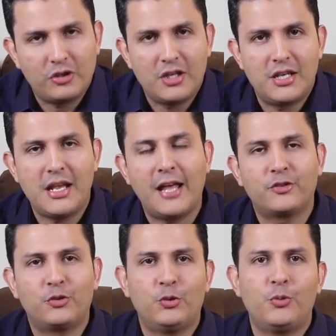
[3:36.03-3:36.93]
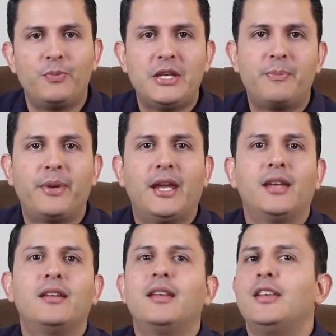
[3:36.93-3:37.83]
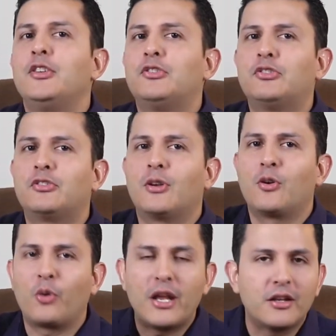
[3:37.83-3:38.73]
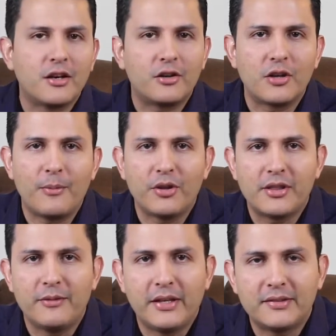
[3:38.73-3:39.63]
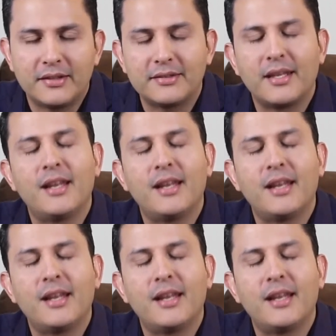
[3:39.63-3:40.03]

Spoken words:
he has to be paying his credit card on a monthly basis,